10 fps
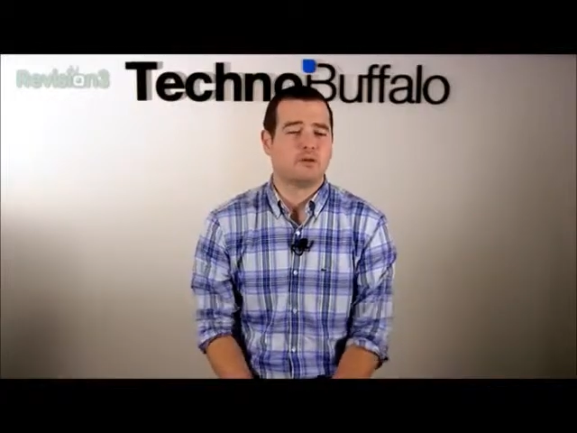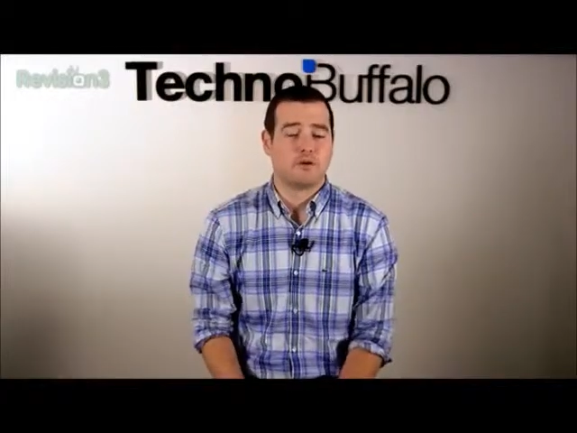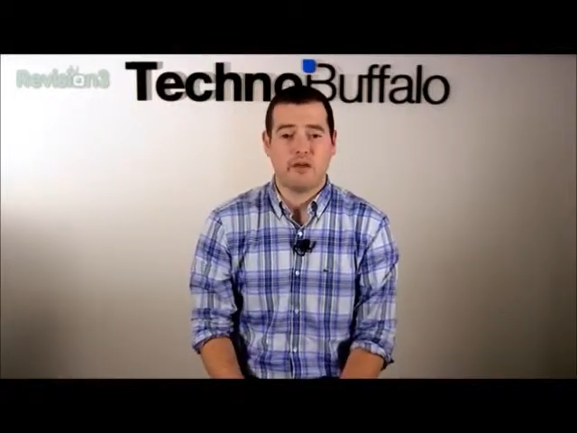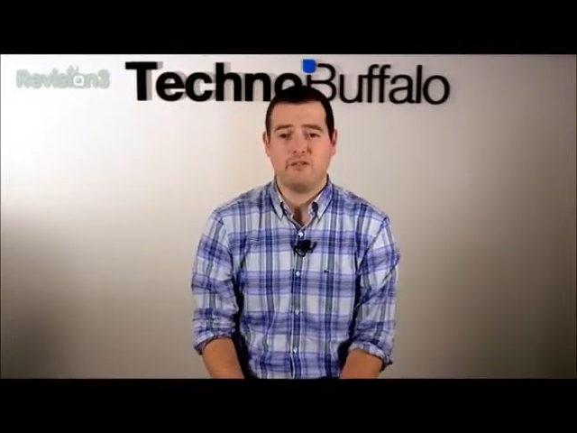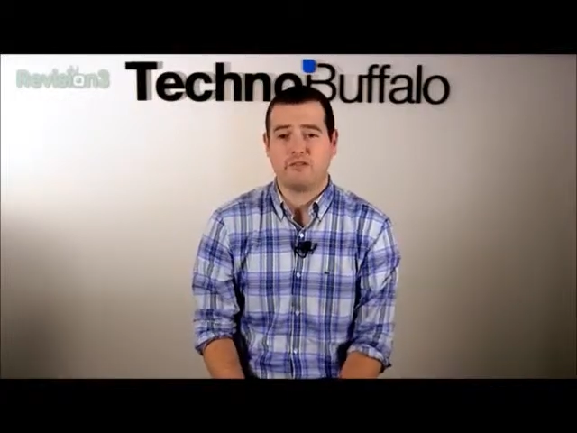
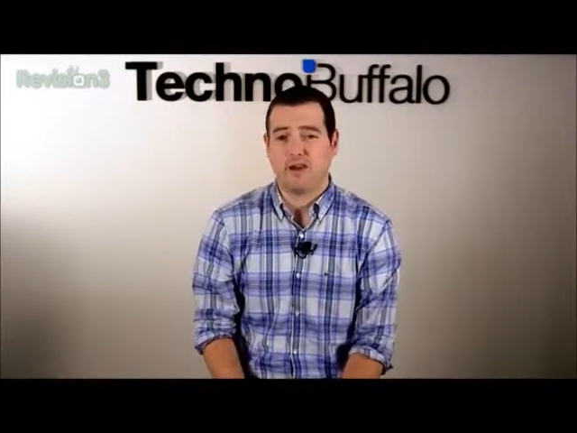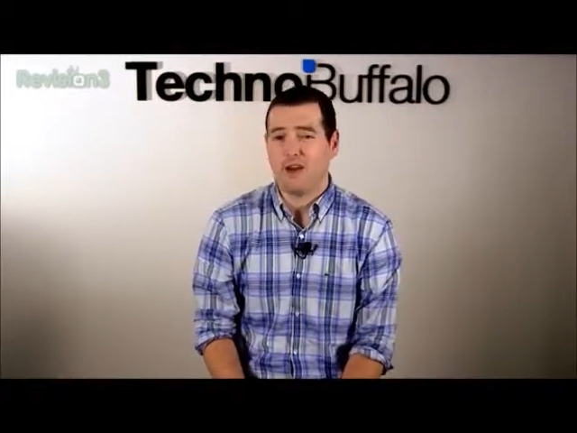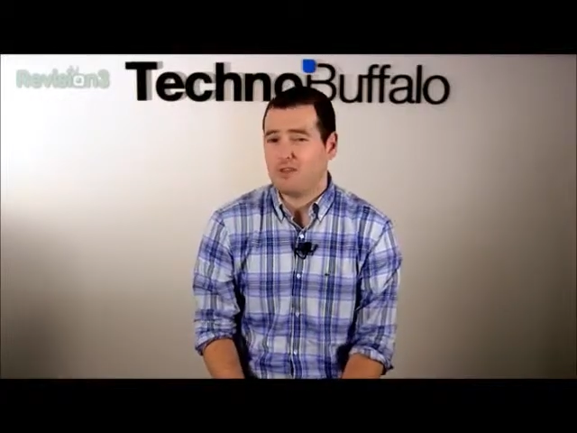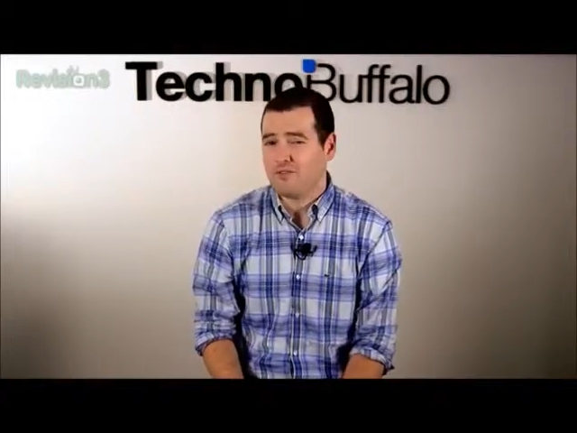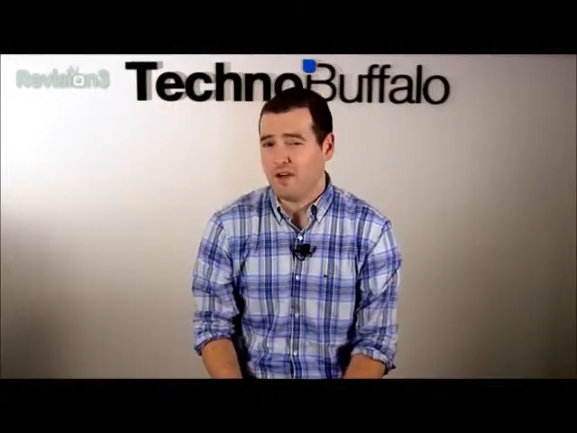Great for
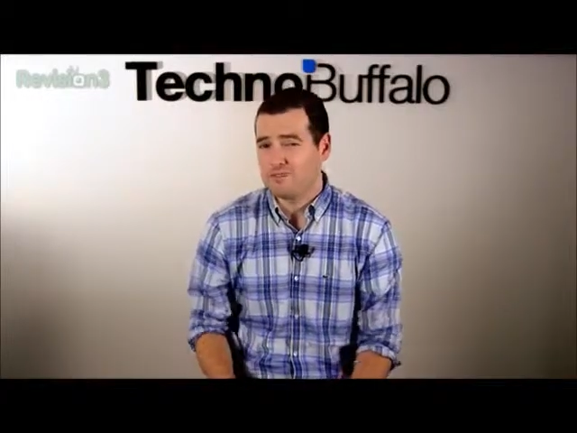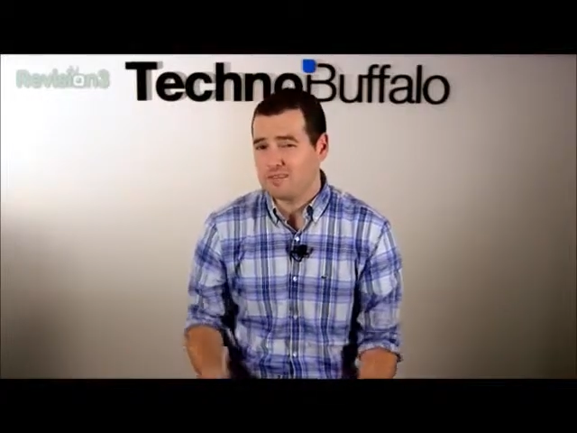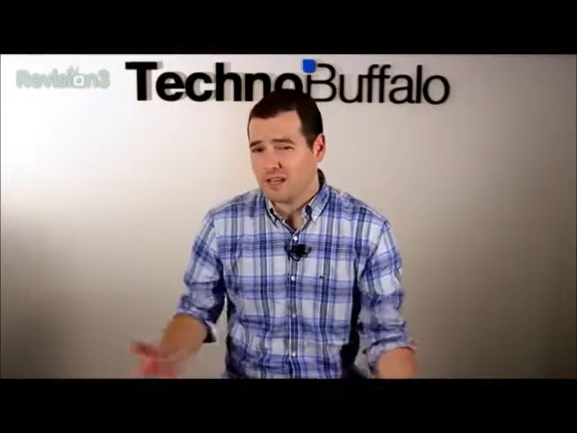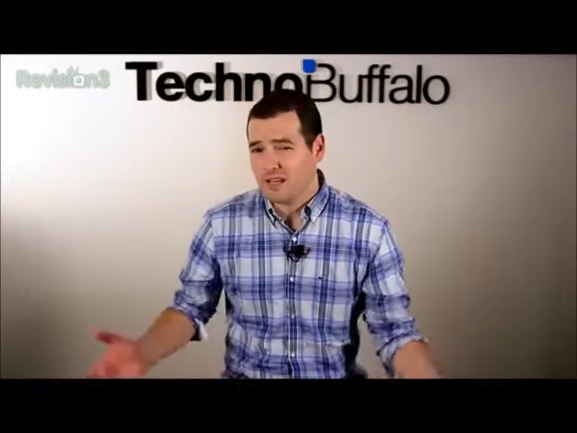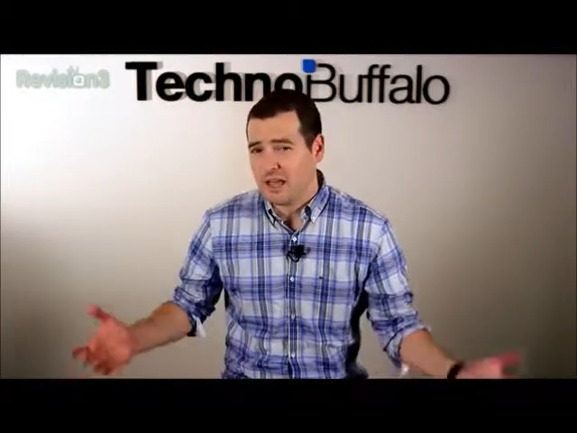audiophiles,
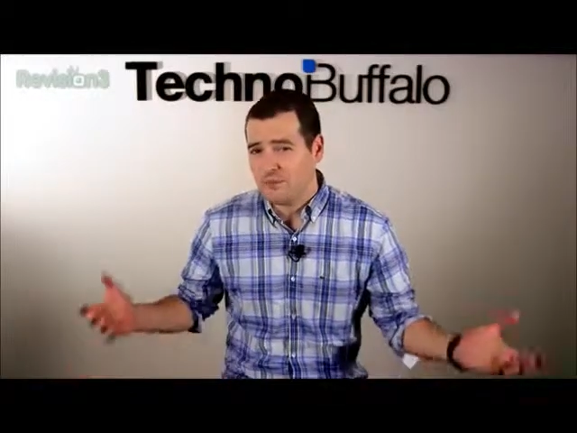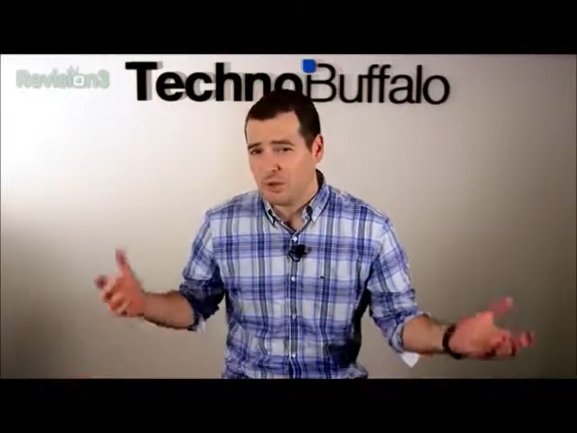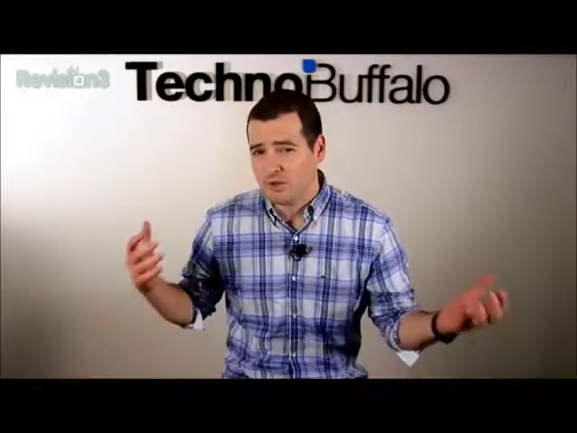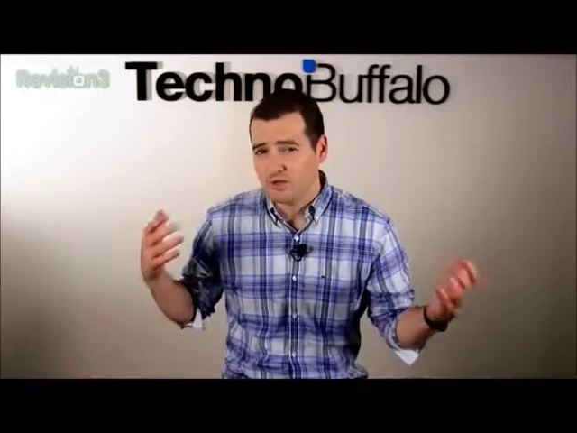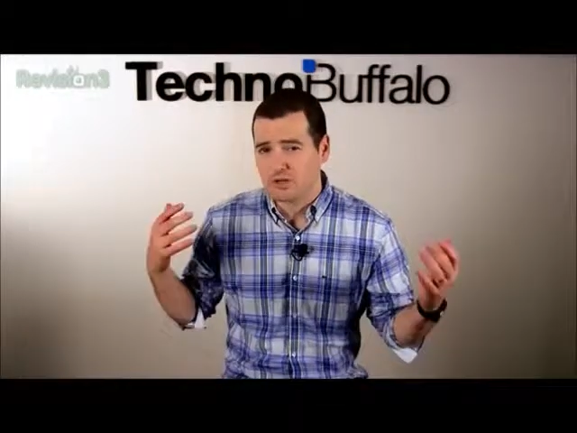they claim,
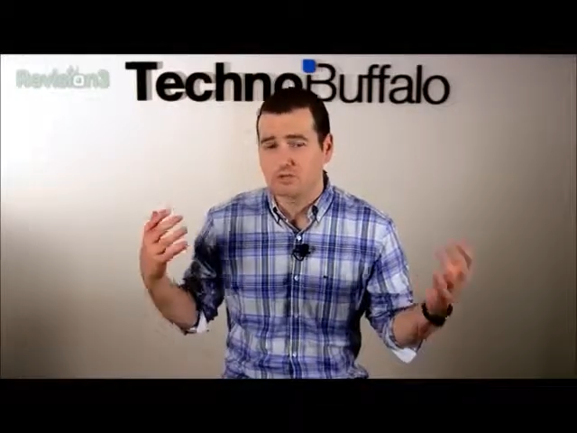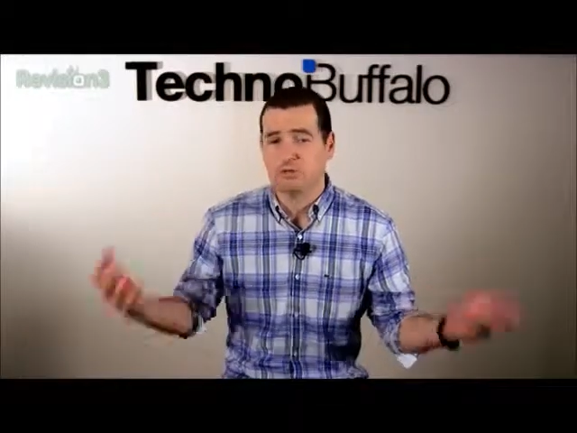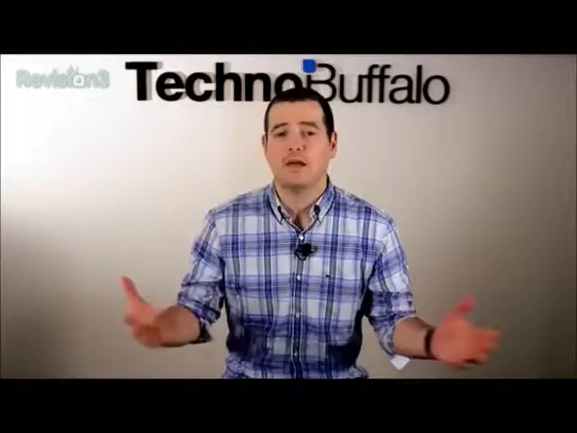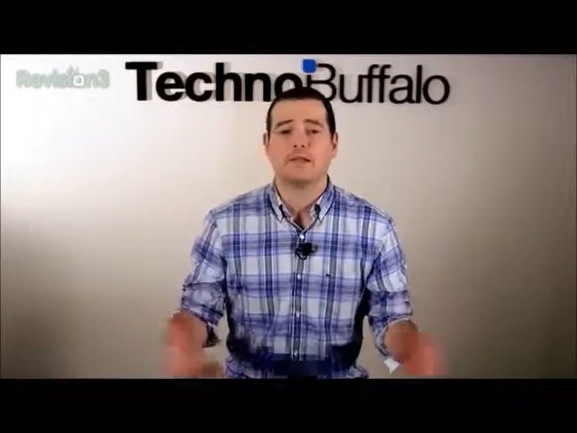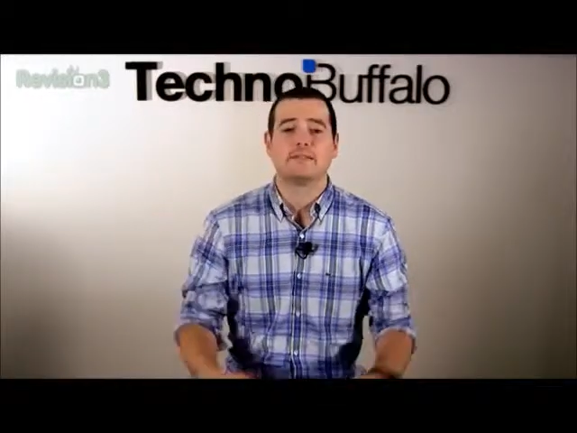Dolby Digital
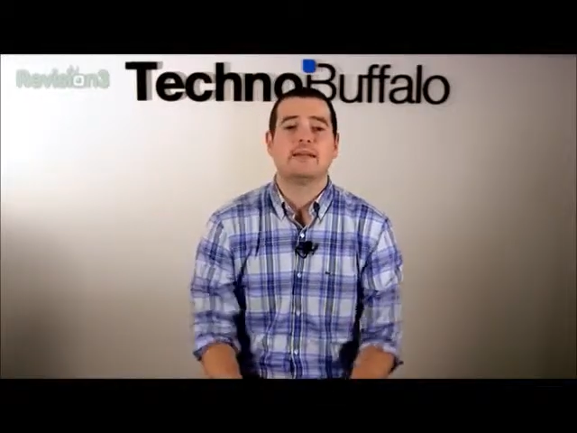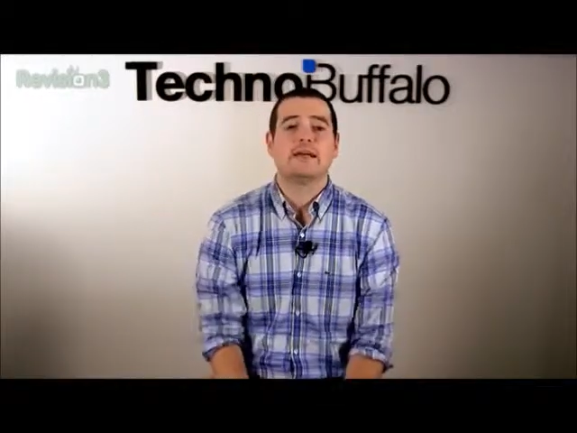Plus,